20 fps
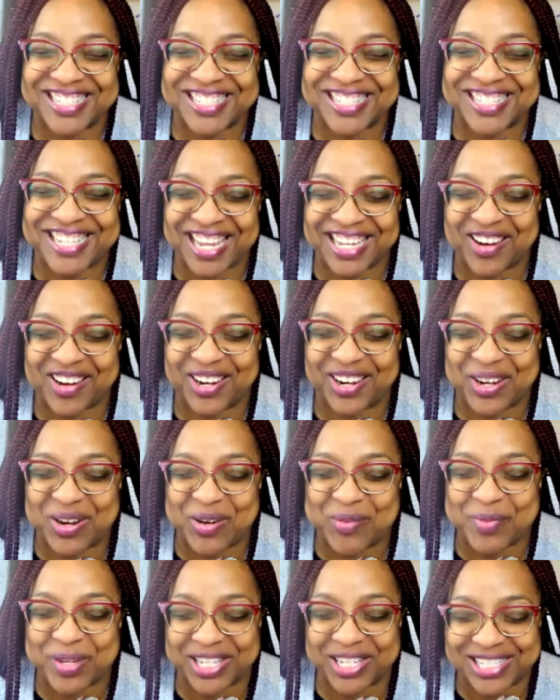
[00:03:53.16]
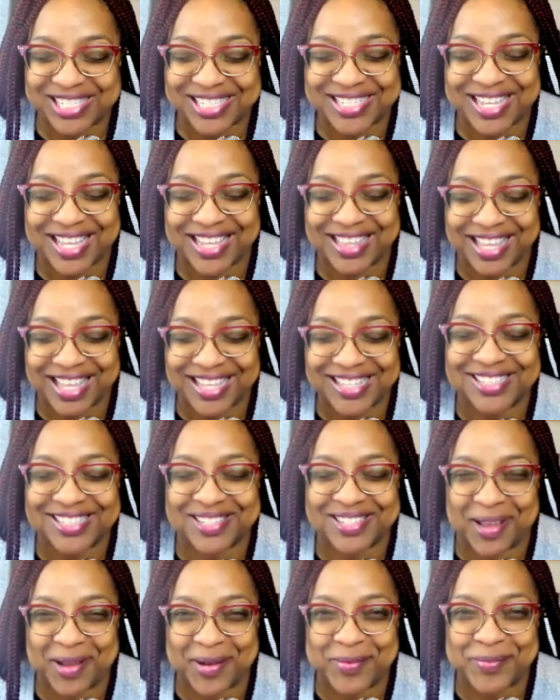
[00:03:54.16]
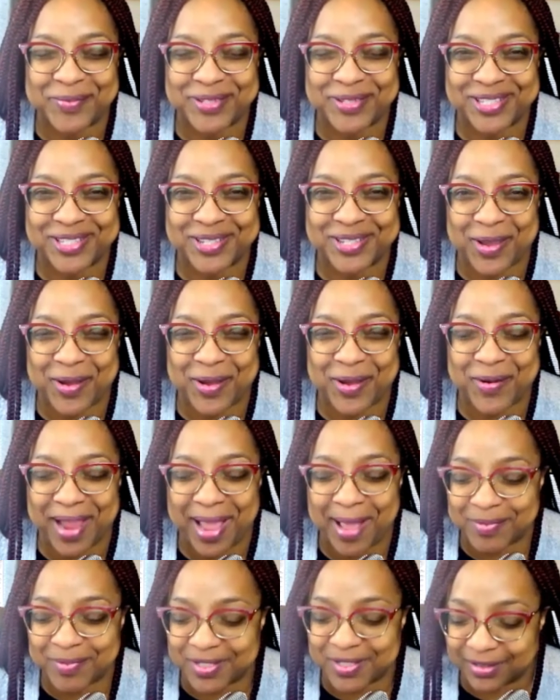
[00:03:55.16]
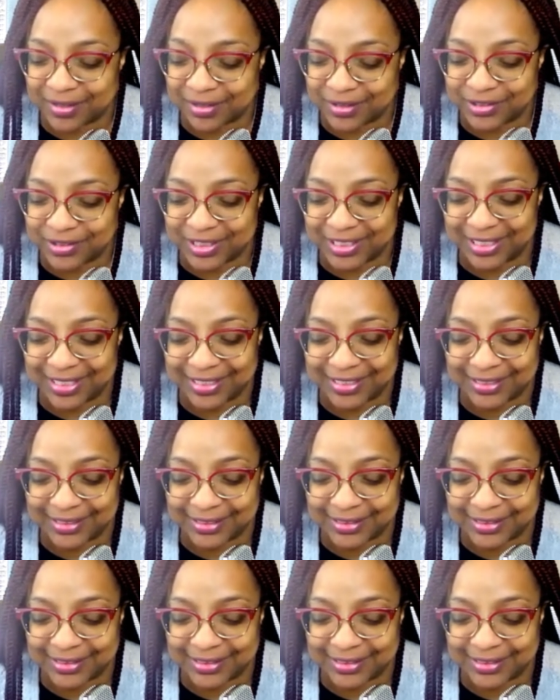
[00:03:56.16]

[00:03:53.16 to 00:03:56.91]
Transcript: take care of your bills and then some. So then absolutely.